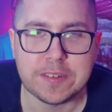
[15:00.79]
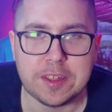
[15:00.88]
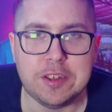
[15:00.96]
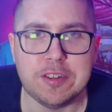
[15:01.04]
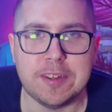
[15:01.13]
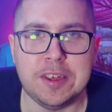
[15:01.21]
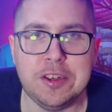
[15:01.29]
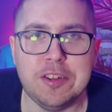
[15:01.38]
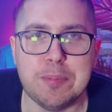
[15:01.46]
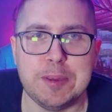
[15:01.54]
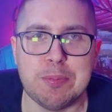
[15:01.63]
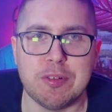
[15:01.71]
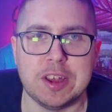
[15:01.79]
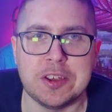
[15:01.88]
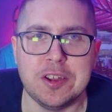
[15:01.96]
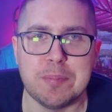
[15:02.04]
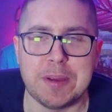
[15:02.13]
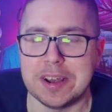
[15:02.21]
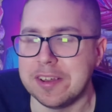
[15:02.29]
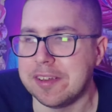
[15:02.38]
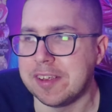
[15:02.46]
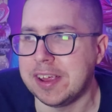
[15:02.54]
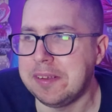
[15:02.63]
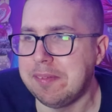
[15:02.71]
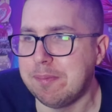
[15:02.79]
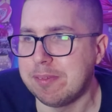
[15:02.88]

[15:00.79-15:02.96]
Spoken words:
it used to be pretty good back in the day,